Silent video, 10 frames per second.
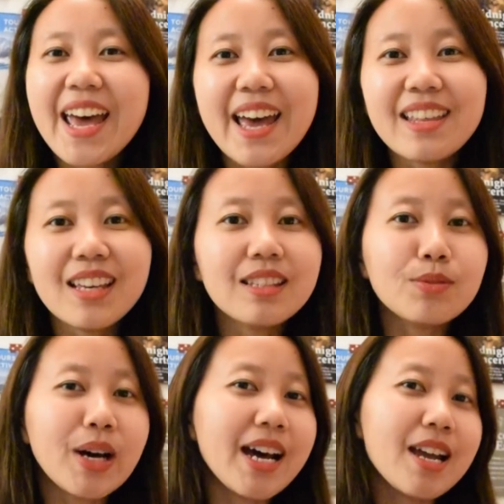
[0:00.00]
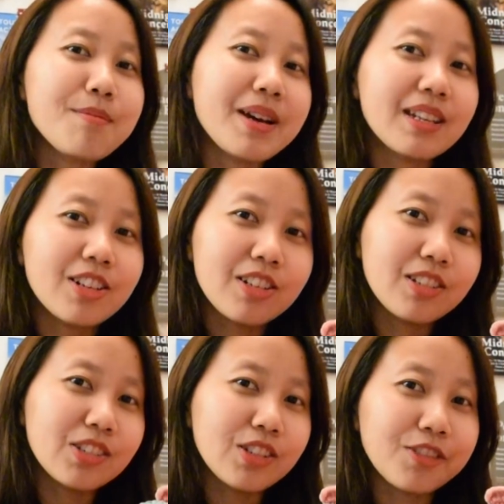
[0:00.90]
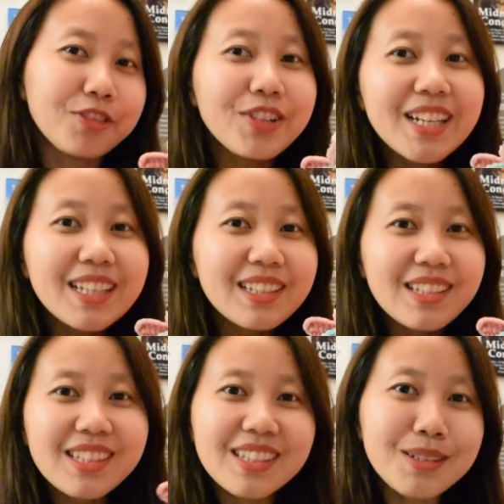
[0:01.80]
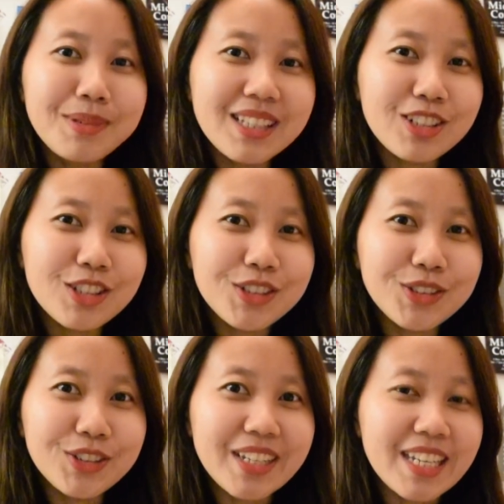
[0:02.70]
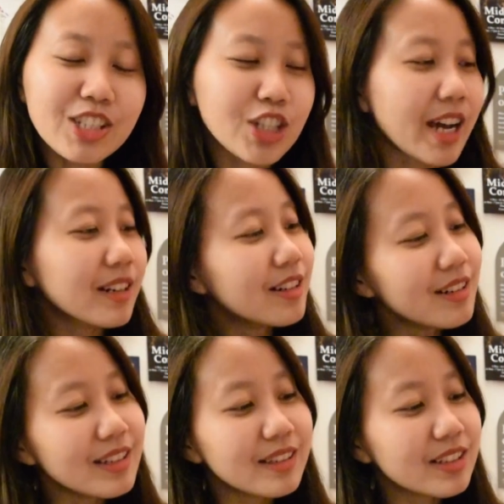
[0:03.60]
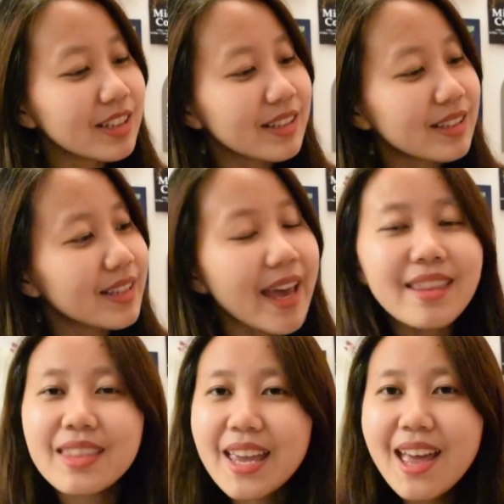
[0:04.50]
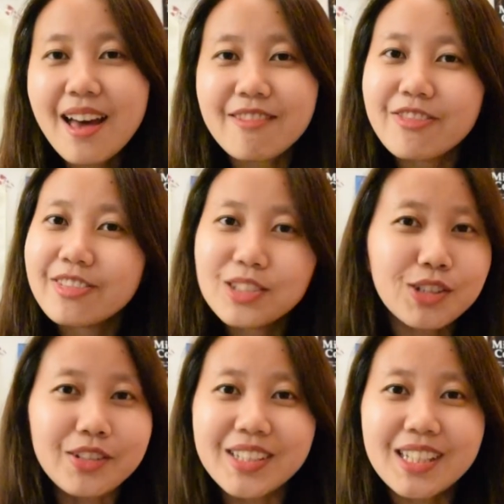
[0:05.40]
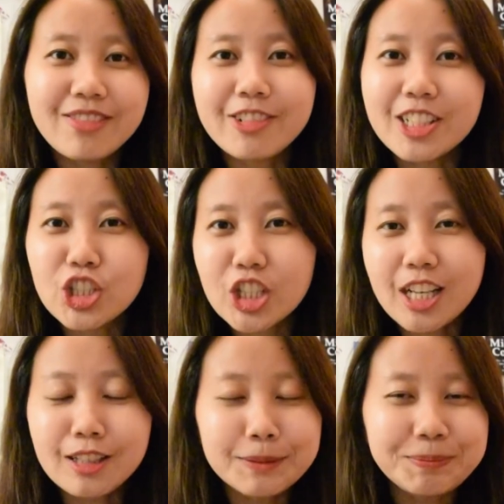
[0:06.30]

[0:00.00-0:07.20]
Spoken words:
And that's why my turtles look really similar to each other. It's just that they have sort of a different shell.